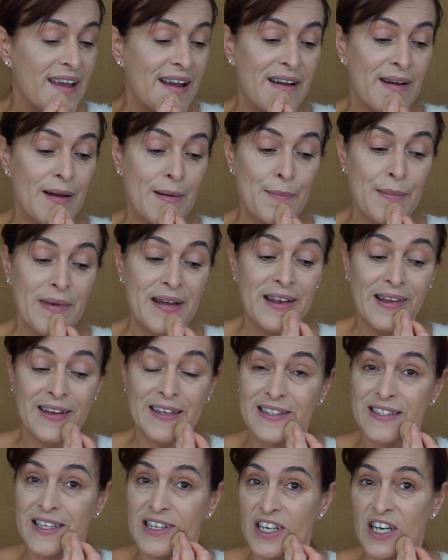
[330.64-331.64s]
Um, like
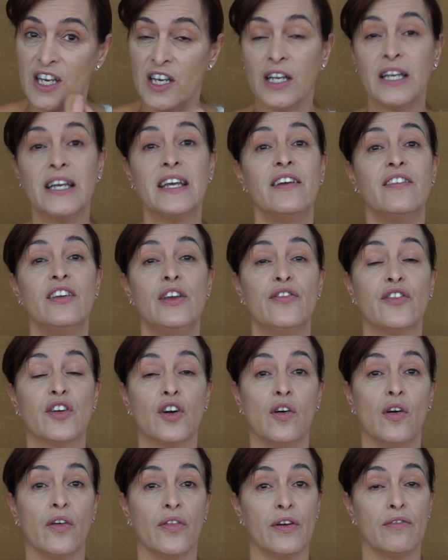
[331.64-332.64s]
I said earlier, you've
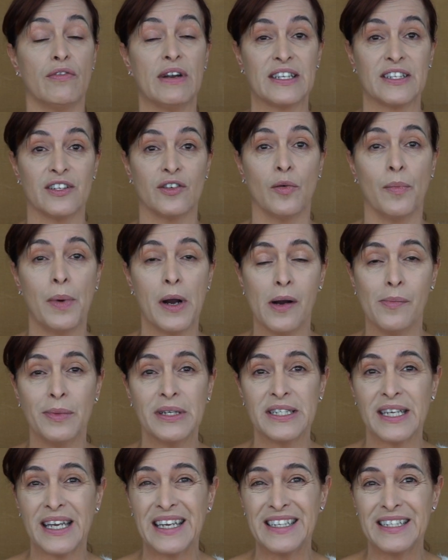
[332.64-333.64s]
got the retinol
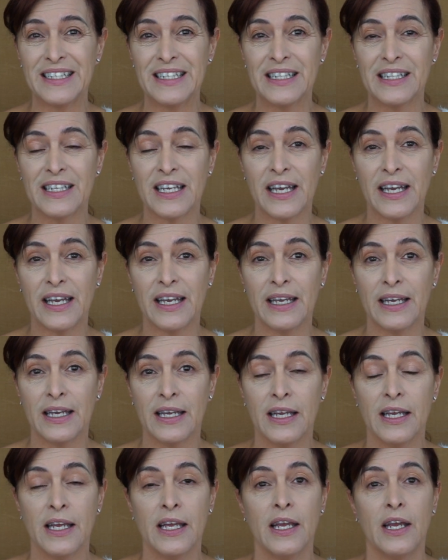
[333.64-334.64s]
palmitate in there,
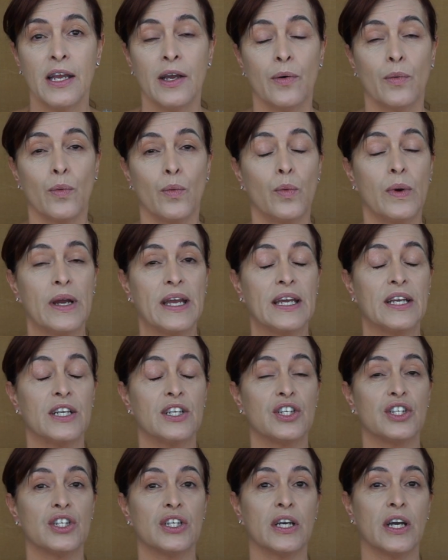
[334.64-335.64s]

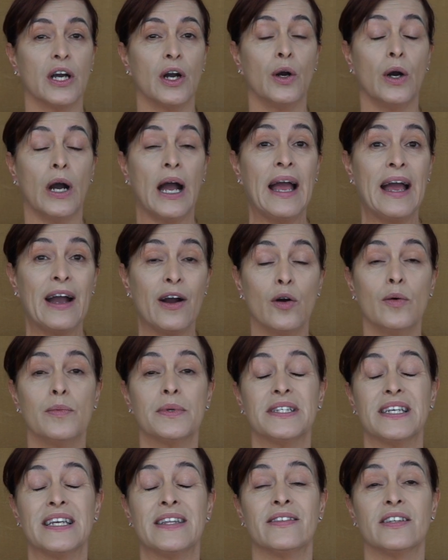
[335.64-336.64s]
which
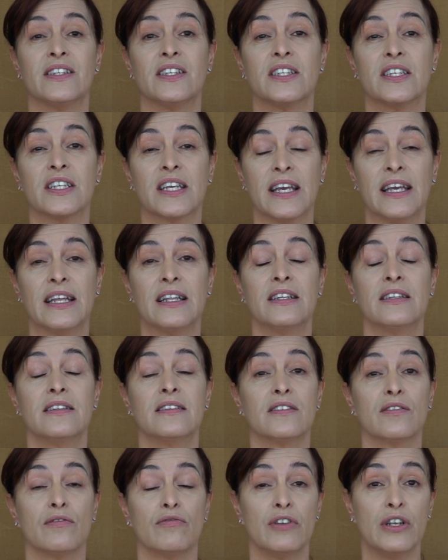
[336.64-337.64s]
helps in the
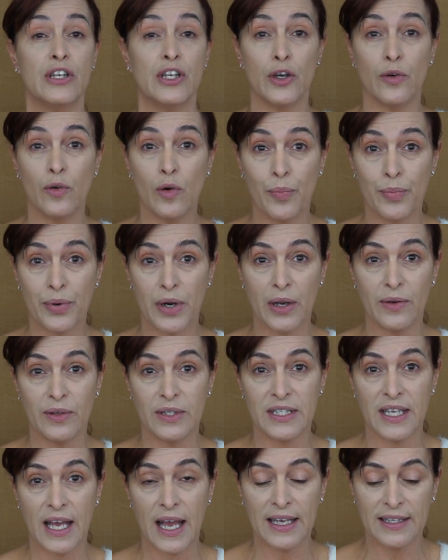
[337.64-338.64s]
skin's renewal
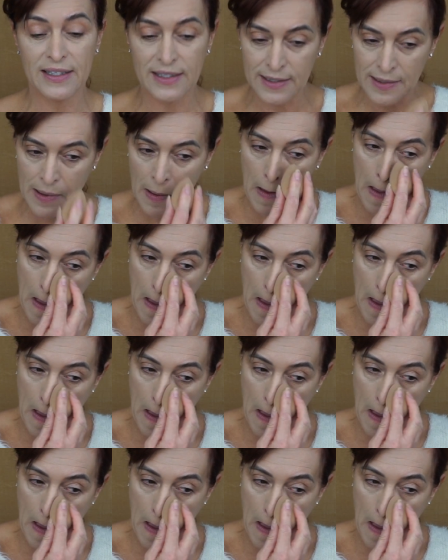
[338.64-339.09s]
process.